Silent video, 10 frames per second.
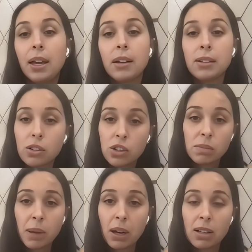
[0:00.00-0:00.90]
And also
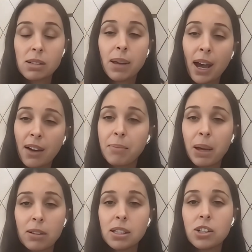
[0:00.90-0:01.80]
just parents, we have
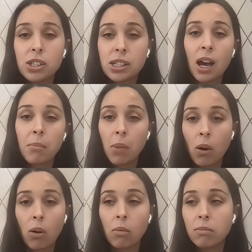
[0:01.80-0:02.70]
parents that just come
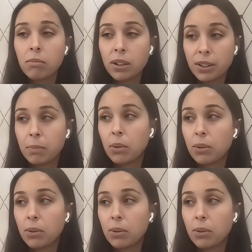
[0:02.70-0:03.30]
home with